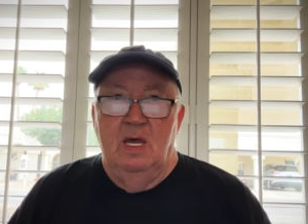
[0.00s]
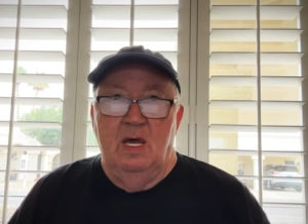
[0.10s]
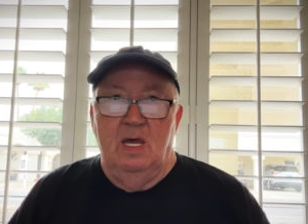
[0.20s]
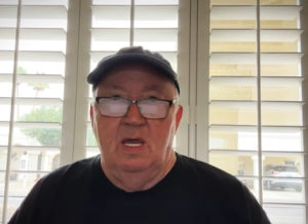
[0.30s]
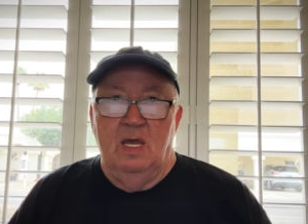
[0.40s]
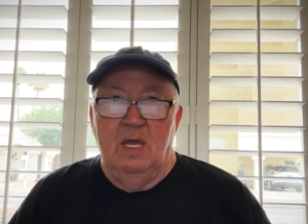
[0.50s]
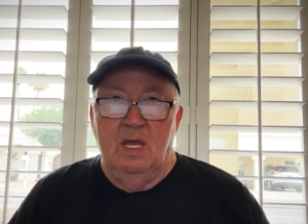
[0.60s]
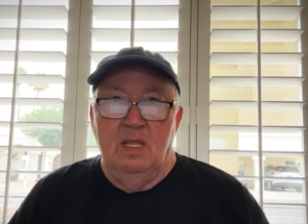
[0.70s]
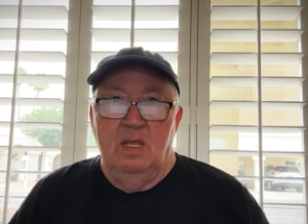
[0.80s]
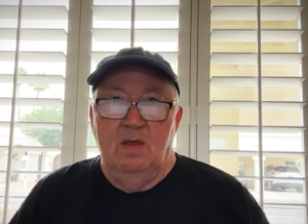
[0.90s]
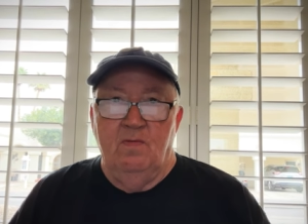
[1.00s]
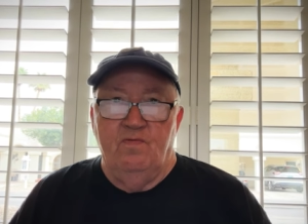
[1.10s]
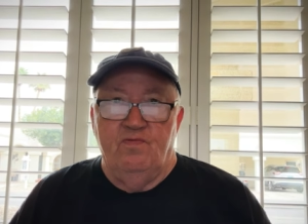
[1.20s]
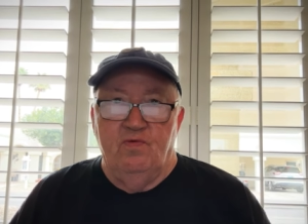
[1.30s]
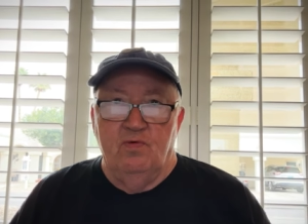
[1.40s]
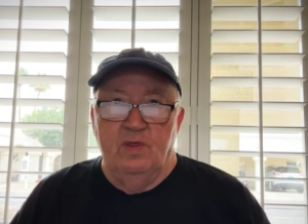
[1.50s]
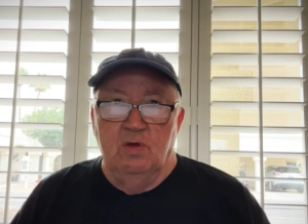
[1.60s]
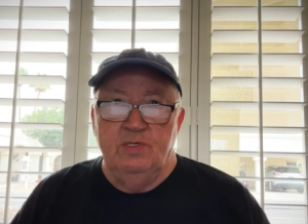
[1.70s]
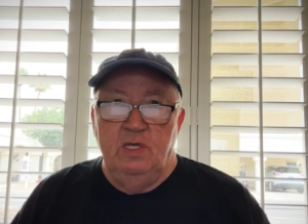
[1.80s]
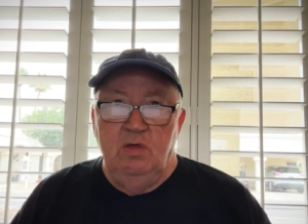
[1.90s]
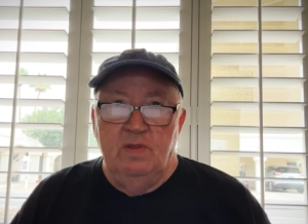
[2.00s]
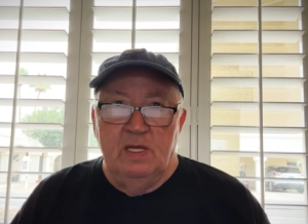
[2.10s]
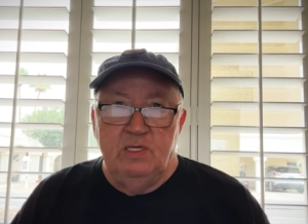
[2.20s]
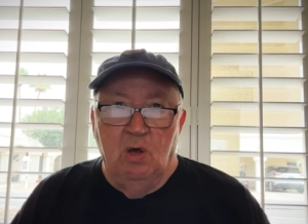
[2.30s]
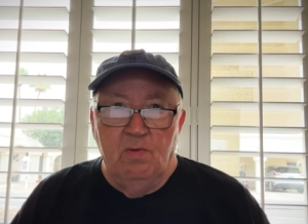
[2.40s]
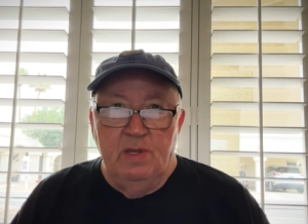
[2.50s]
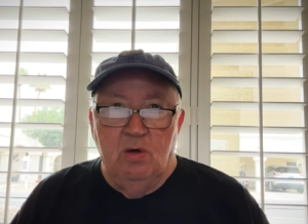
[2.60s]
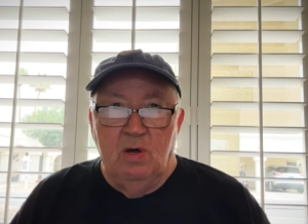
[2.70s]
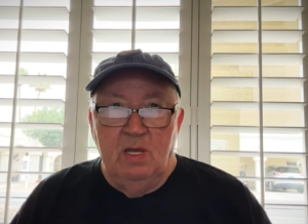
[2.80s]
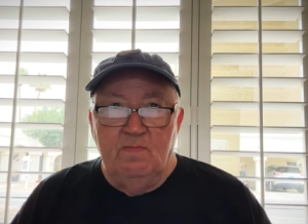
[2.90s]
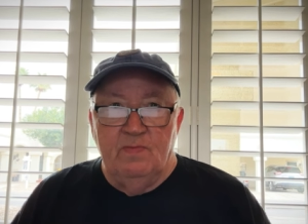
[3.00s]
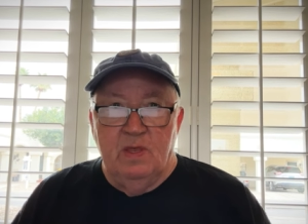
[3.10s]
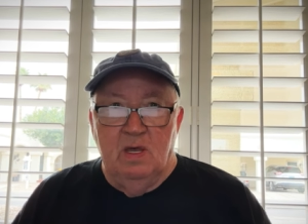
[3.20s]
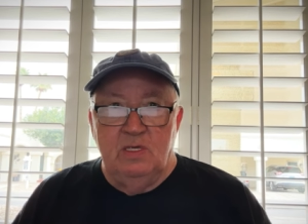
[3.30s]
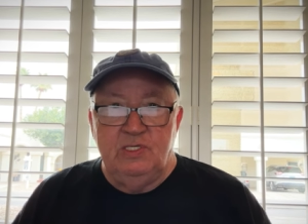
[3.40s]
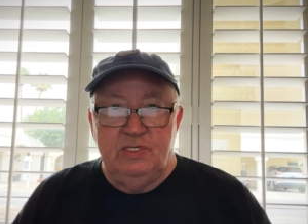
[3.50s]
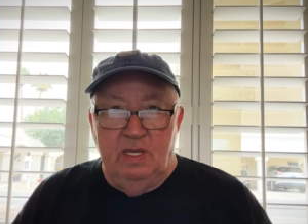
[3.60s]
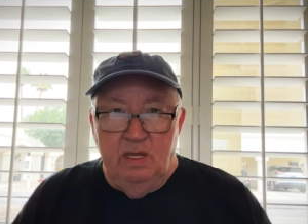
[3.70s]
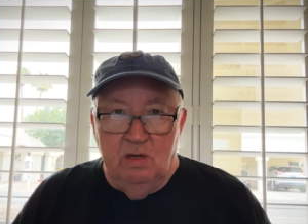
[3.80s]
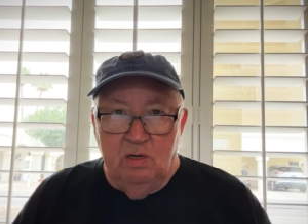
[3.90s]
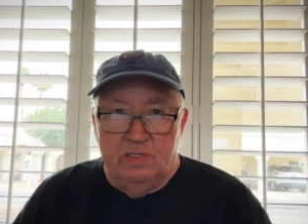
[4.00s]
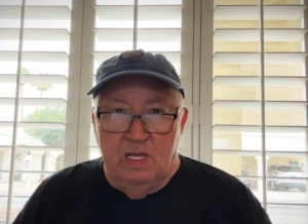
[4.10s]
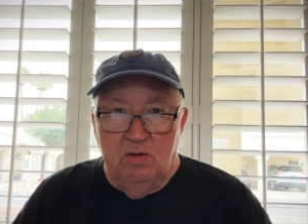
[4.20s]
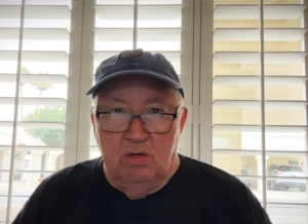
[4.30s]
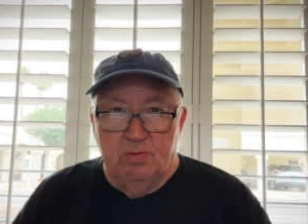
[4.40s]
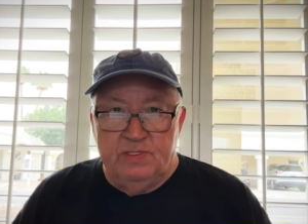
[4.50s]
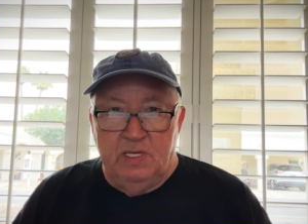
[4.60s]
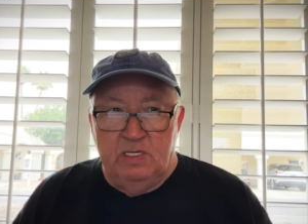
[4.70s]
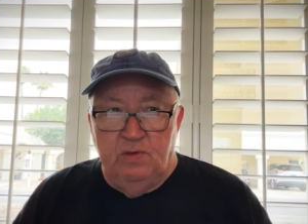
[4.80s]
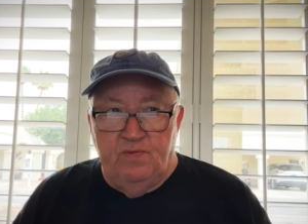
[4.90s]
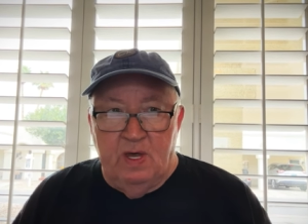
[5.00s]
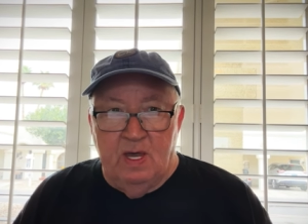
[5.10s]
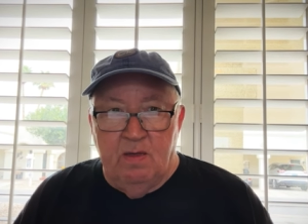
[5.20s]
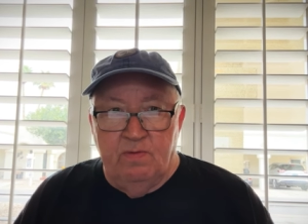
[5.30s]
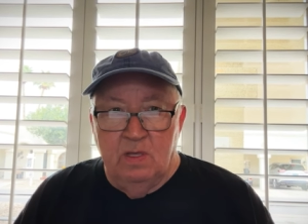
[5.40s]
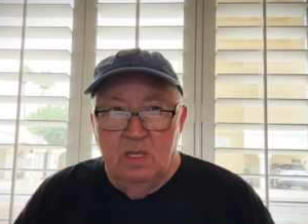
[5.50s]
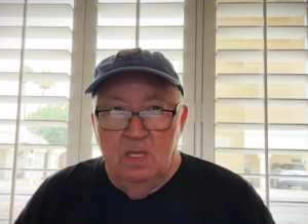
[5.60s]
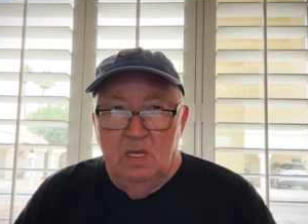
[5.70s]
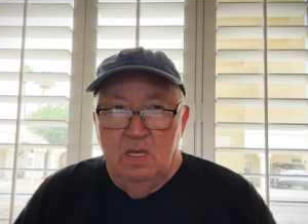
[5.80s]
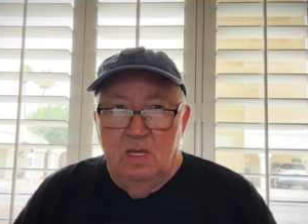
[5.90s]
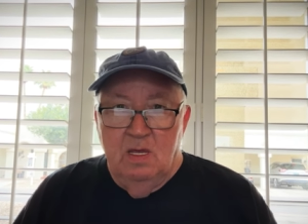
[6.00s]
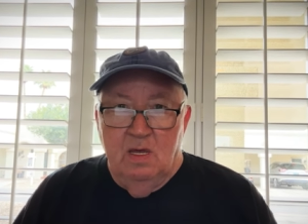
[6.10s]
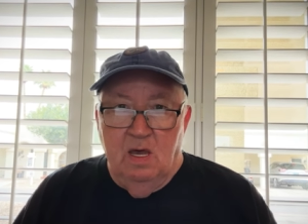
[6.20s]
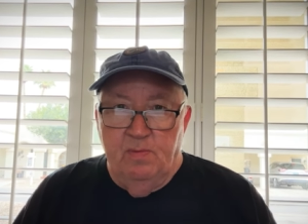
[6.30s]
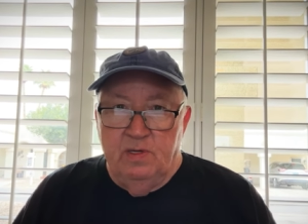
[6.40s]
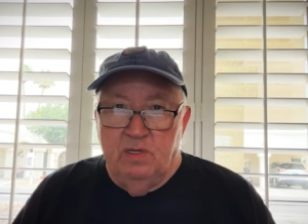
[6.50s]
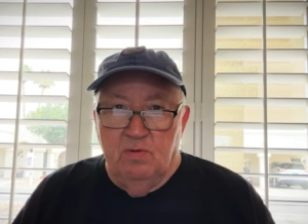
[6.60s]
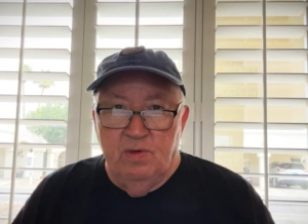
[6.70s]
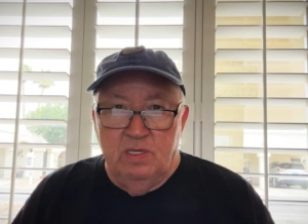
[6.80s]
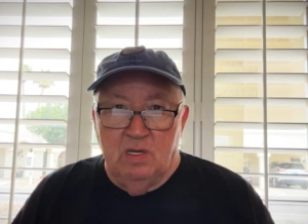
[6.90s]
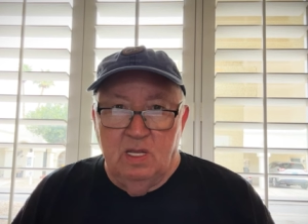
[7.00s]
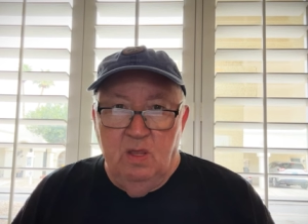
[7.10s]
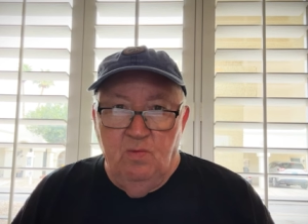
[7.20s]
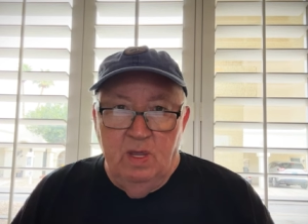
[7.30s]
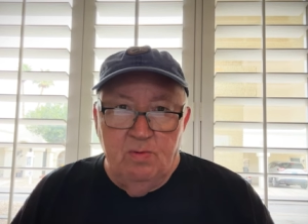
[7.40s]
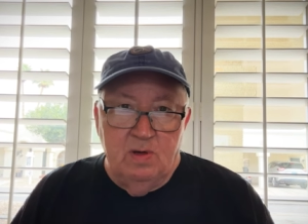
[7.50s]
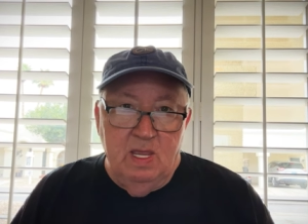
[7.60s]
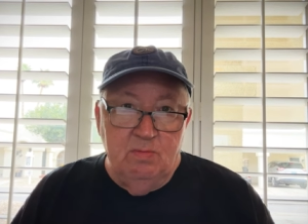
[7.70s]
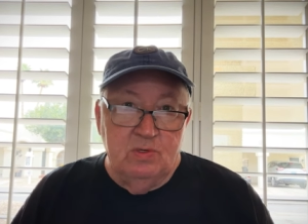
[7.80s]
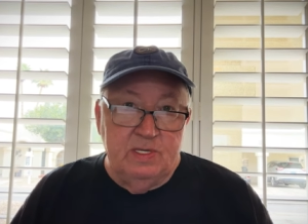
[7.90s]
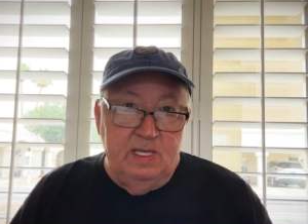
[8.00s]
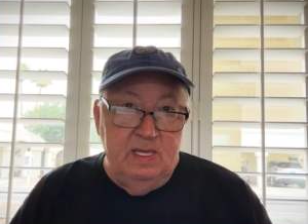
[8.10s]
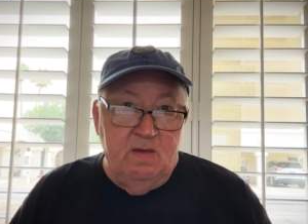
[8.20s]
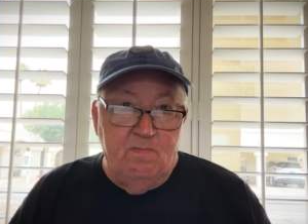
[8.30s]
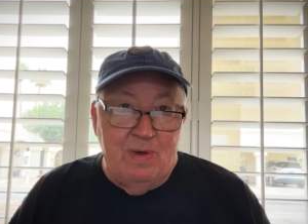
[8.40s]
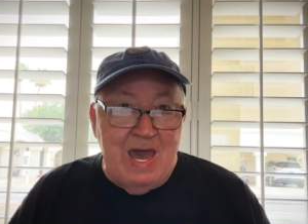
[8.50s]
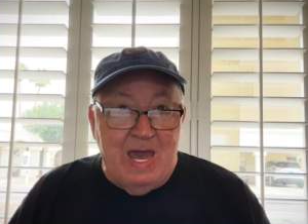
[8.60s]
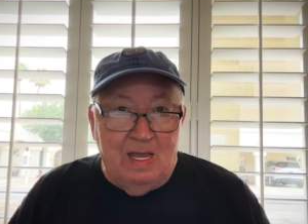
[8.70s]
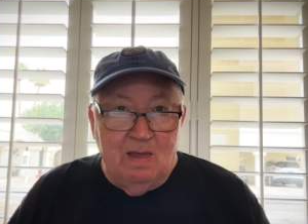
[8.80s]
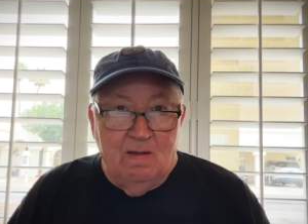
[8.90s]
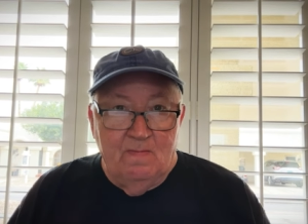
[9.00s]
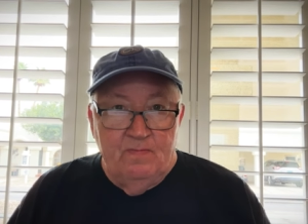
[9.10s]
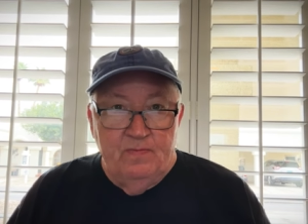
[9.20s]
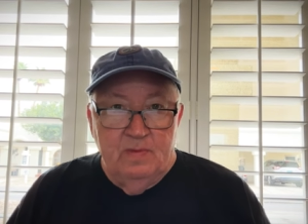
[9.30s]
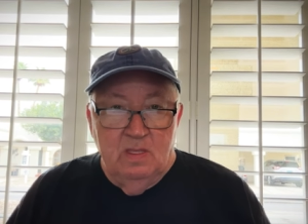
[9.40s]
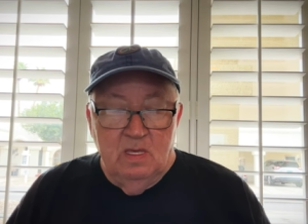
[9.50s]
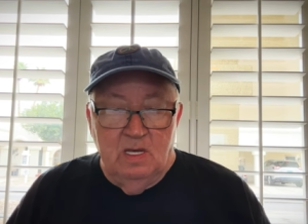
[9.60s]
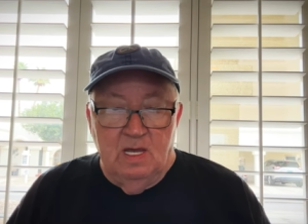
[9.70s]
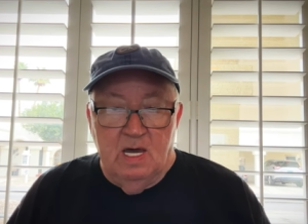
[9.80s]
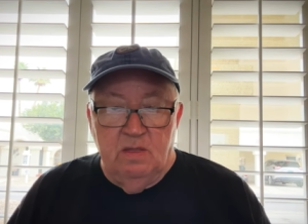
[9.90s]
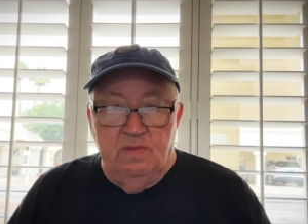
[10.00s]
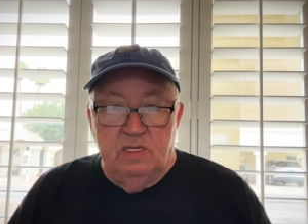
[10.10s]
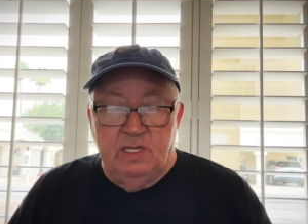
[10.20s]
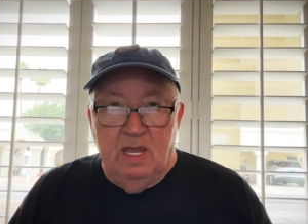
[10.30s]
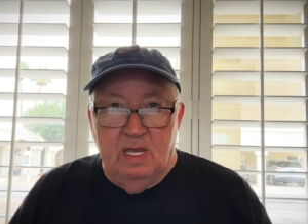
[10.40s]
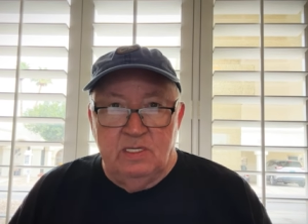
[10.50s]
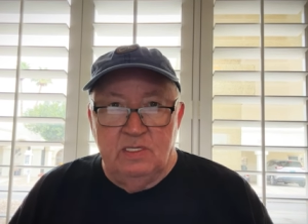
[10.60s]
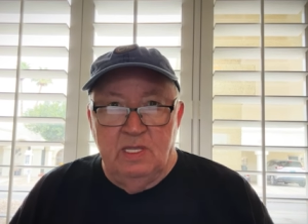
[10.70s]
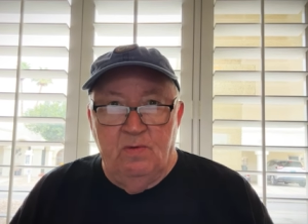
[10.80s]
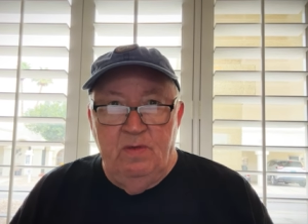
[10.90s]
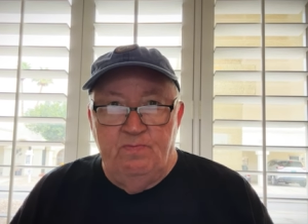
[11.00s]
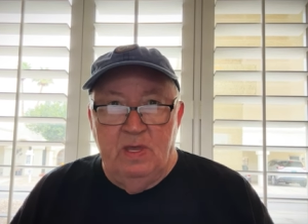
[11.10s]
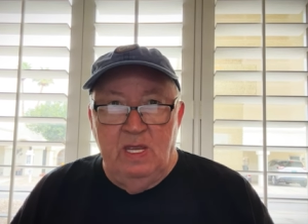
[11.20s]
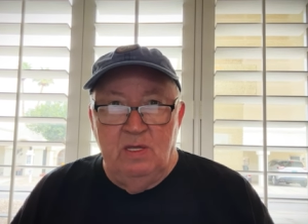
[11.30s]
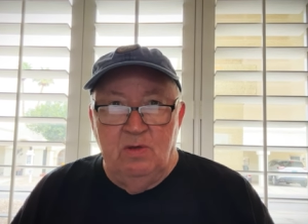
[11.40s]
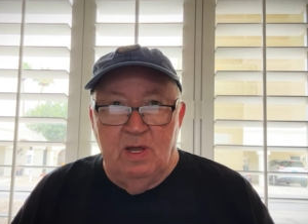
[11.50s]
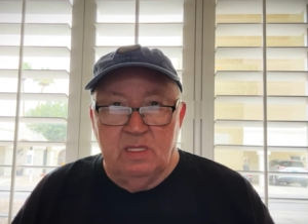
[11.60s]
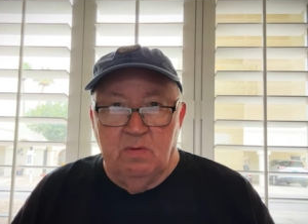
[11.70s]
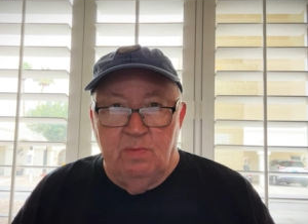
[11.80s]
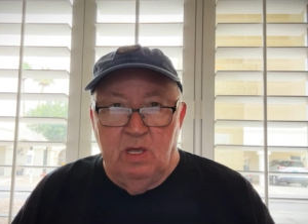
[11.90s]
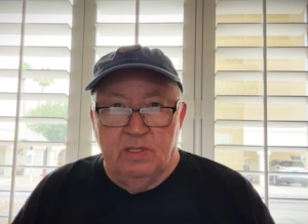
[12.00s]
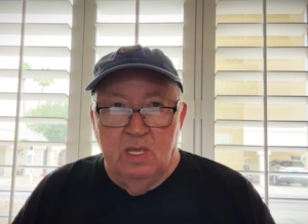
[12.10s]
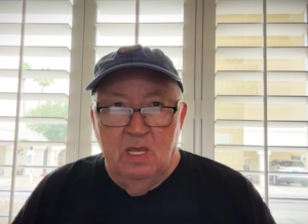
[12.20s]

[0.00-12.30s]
Uh, for those of you that don't know it, us seniors that are over 65, up until recently, we were able to get back a lot of the taxes that we paid throughout the month.